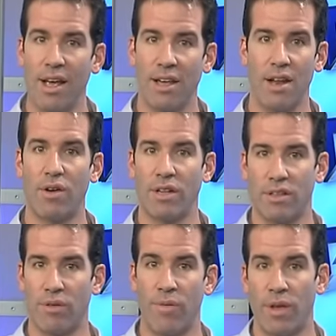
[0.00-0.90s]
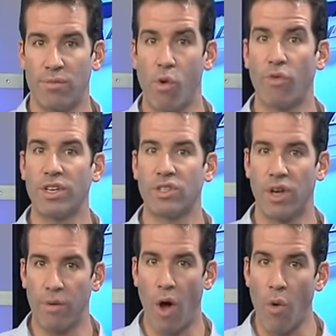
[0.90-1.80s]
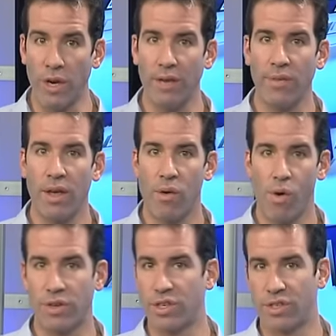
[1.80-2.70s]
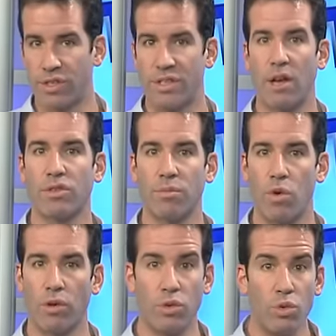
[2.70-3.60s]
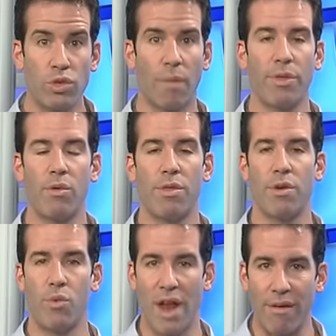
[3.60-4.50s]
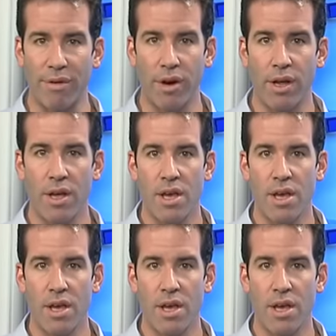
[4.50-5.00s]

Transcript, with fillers: You know, the more risk to own it or just sell some calls, do something with it, whatever.